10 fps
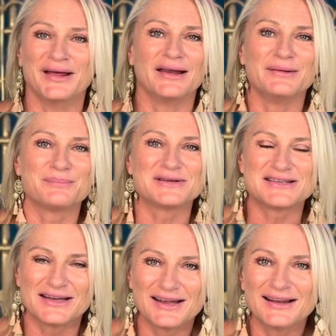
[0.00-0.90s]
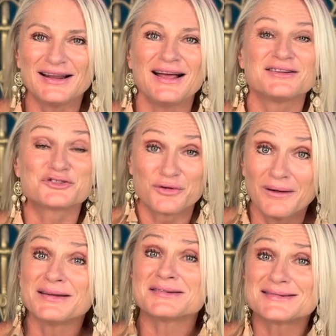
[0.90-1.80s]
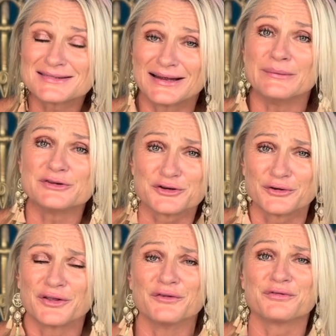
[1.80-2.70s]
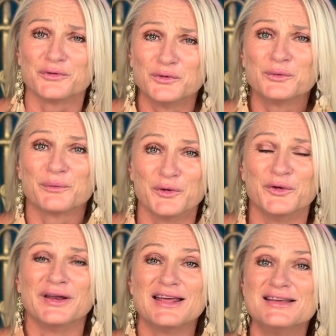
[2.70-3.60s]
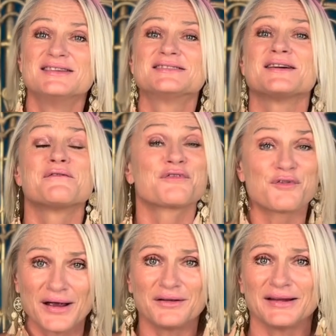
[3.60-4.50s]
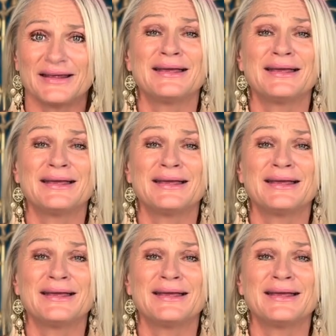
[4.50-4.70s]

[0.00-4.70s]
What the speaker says: and in particular, trying to sleep during the full moon is frankly